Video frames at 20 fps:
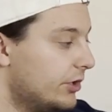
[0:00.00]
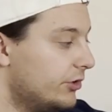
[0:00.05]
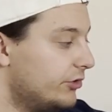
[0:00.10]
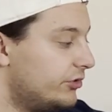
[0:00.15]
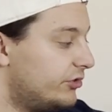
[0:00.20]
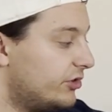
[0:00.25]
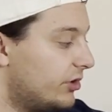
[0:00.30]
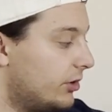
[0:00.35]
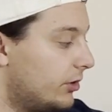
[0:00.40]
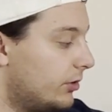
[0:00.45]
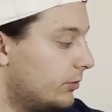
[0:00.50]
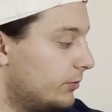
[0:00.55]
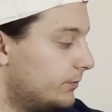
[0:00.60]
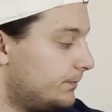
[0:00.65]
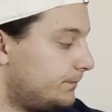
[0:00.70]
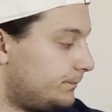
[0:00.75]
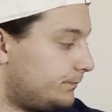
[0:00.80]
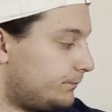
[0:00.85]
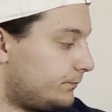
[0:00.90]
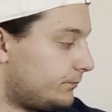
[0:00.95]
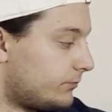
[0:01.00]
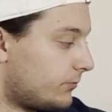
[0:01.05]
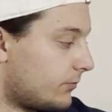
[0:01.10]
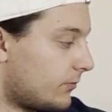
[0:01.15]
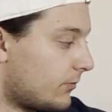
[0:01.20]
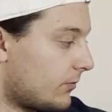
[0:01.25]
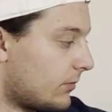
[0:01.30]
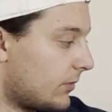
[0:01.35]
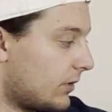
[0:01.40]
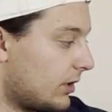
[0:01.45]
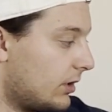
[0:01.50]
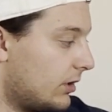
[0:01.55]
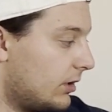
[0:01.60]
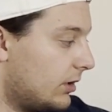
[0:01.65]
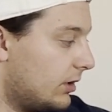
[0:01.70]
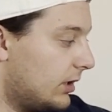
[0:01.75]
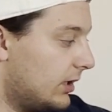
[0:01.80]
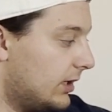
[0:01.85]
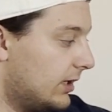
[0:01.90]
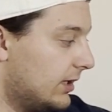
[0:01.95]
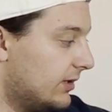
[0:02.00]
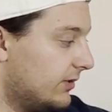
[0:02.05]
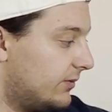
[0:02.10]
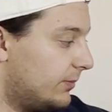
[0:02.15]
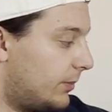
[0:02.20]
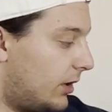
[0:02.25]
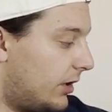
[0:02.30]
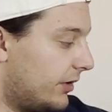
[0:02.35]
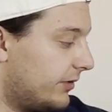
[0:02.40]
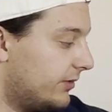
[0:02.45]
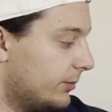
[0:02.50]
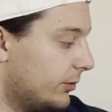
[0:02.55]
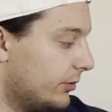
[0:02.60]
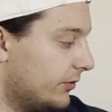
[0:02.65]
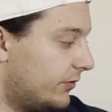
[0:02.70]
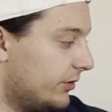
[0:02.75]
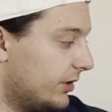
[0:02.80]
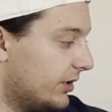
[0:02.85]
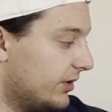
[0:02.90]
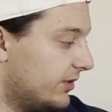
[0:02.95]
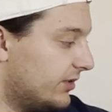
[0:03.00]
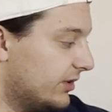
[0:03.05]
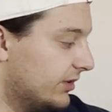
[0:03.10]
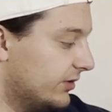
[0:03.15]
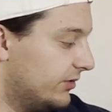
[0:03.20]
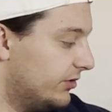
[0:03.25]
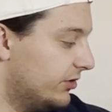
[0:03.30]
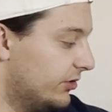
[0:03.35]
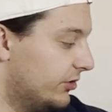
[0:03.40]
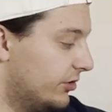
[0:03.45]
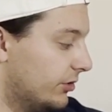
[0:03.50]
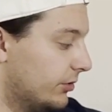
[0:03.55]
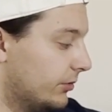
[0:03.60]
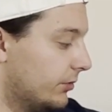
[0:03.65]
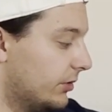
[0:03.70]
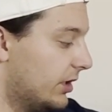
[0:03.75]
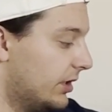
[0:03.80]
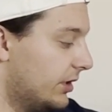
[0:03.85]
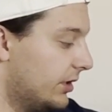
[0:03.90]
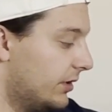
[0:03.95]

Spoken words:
So it is possible, for instance, to do